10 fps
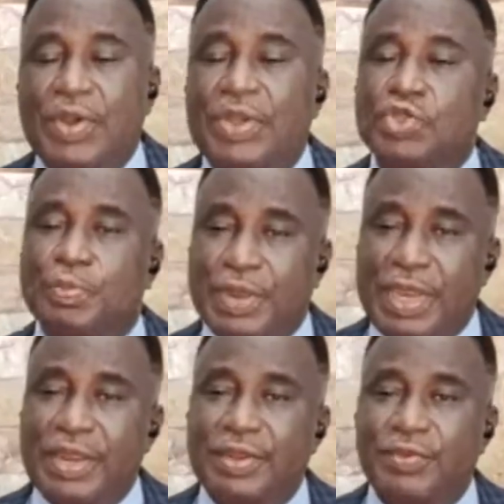I want to
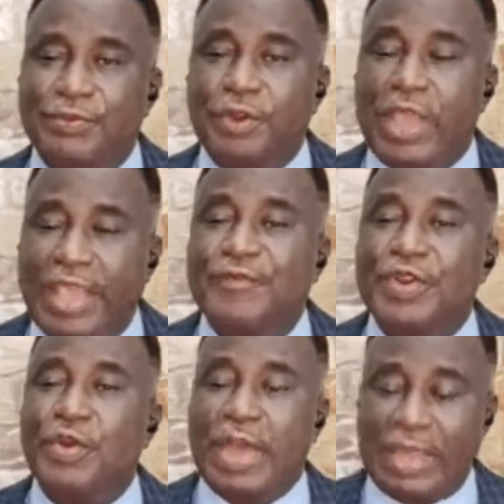pray for
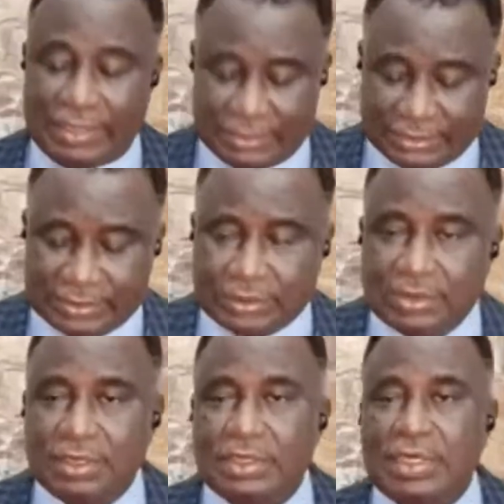everyone
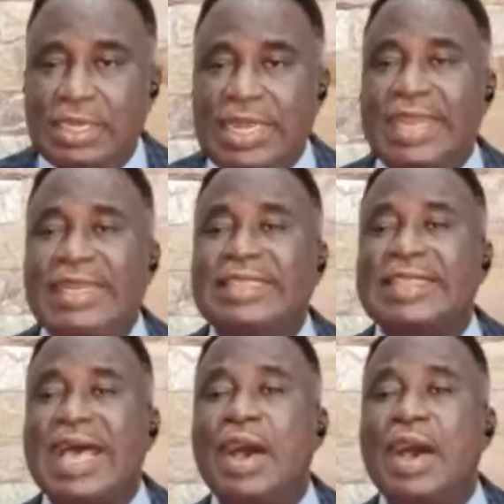that this